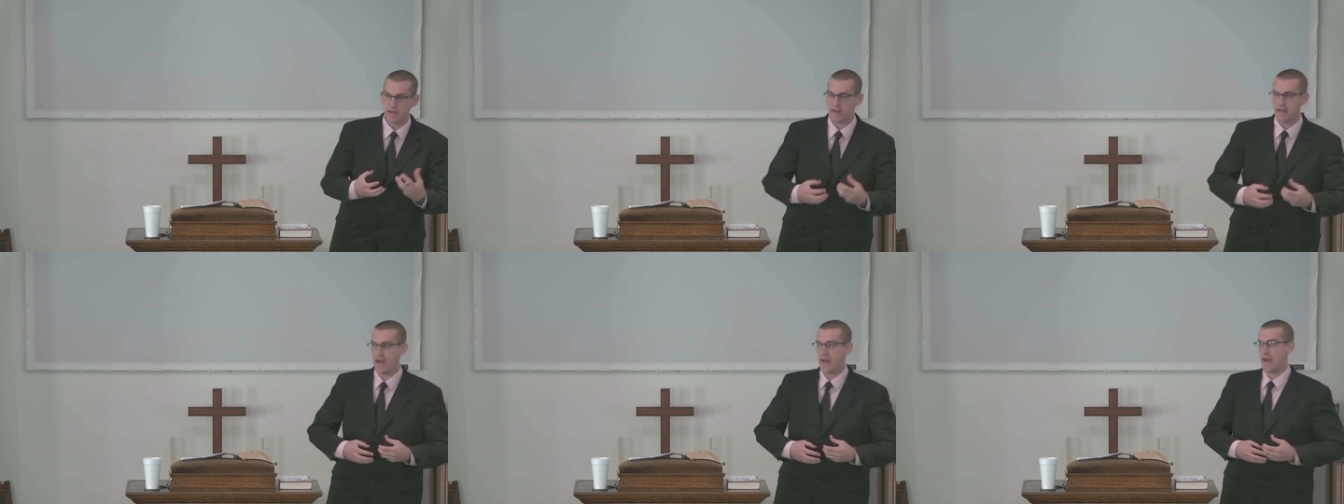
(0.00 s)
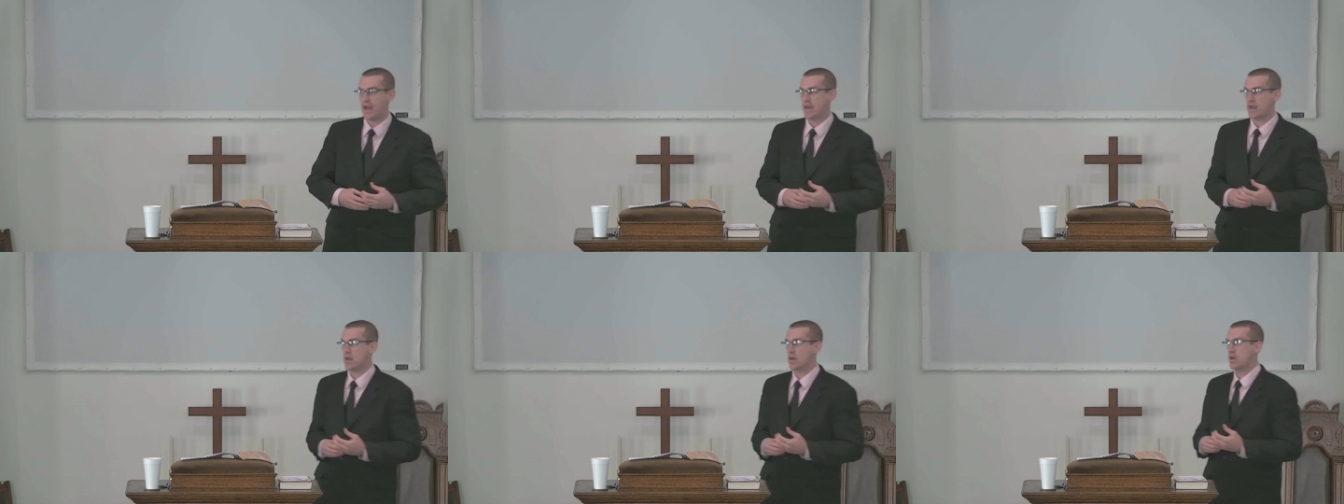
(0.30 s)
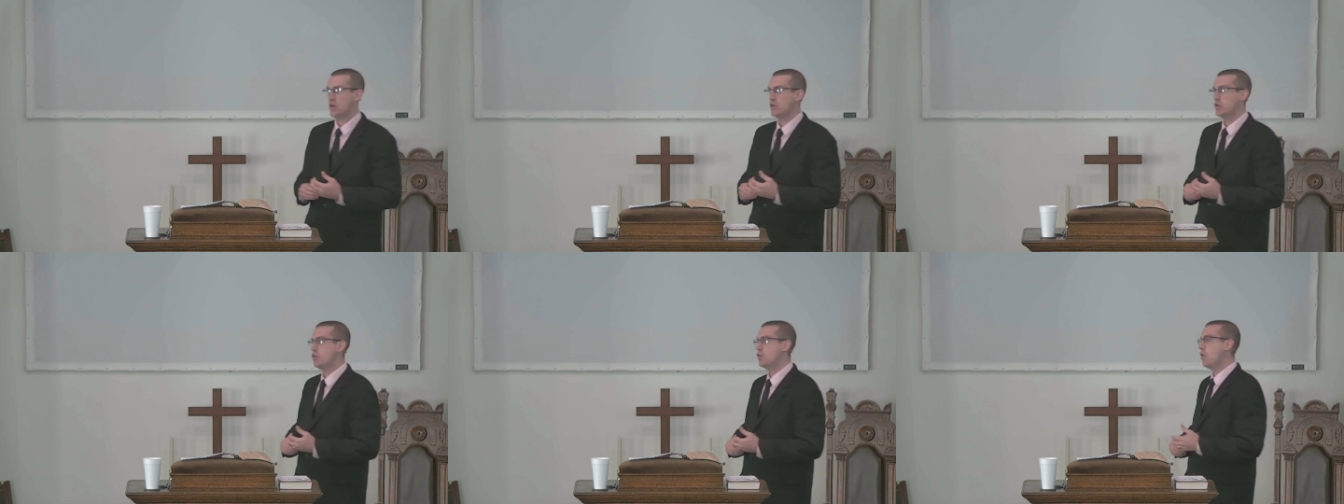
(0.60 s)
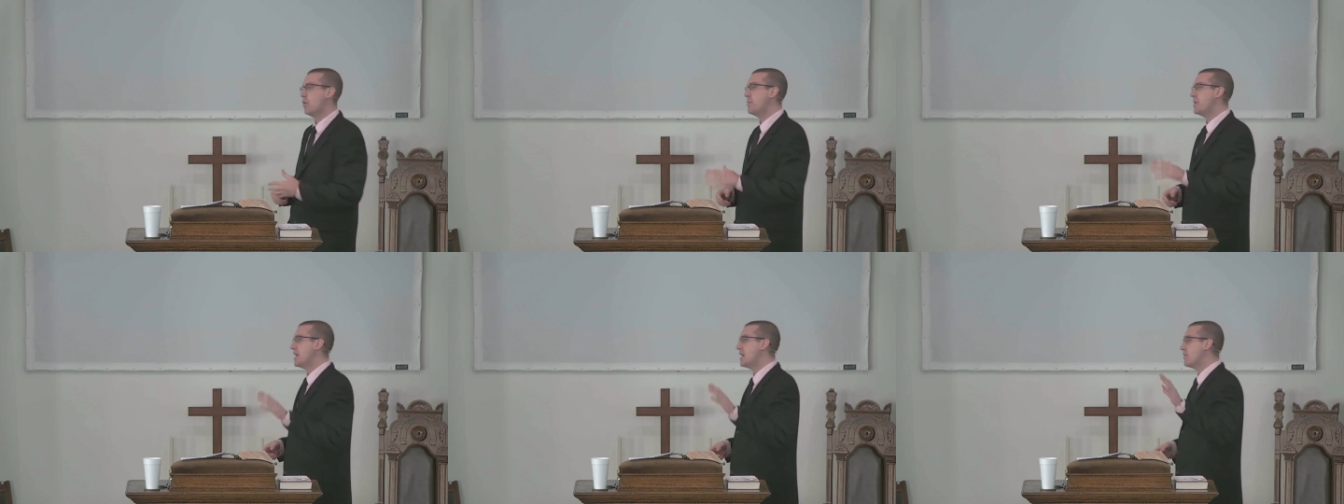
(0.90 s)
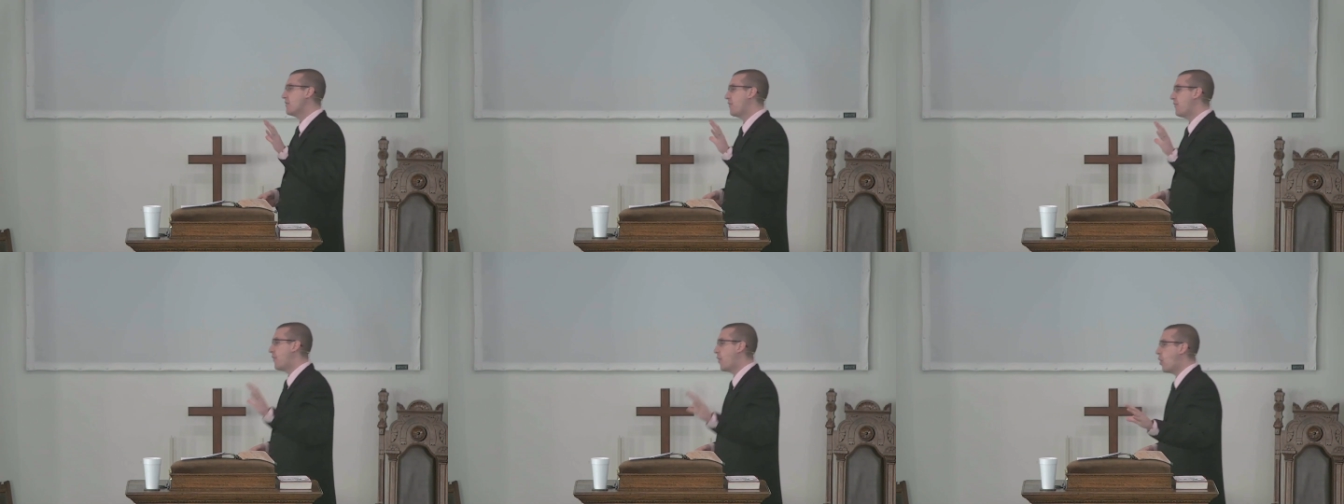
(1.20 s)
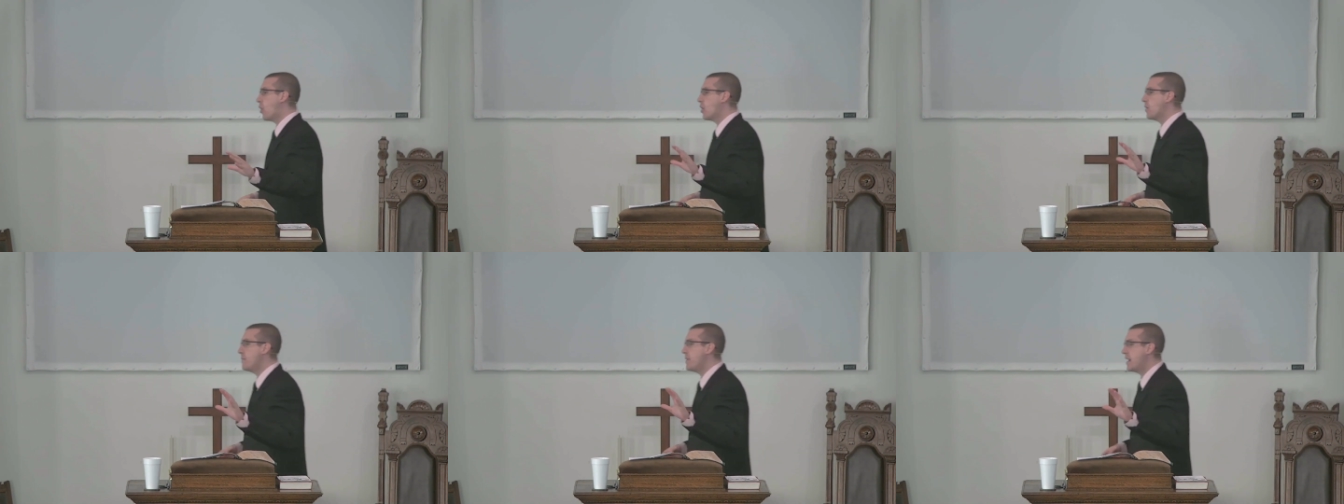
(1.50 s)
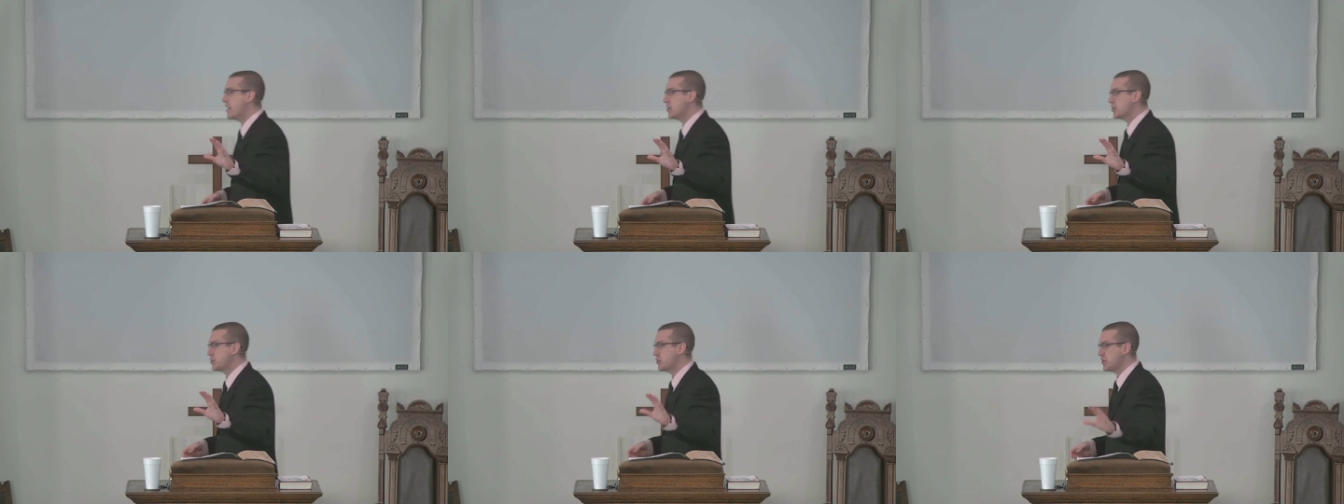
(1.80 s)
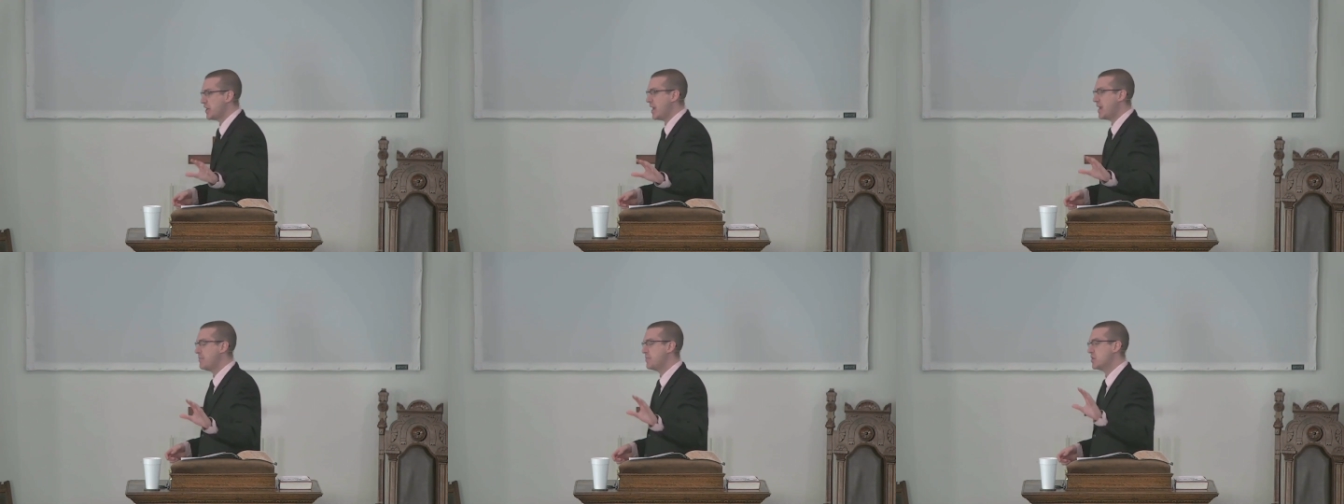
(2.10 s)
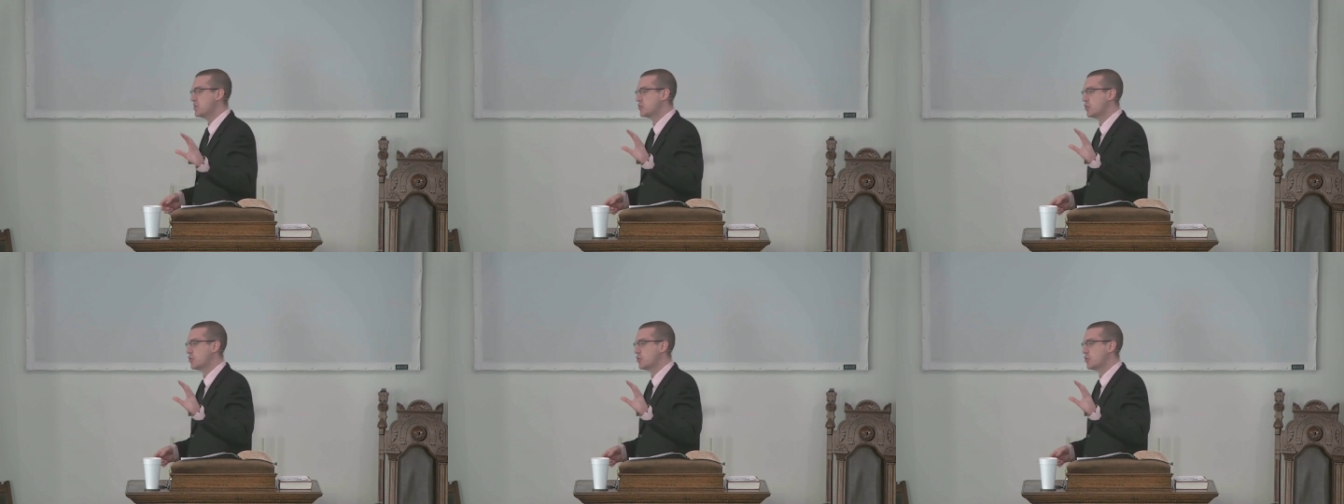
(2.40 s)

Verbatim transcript: today, you will be in far better shape.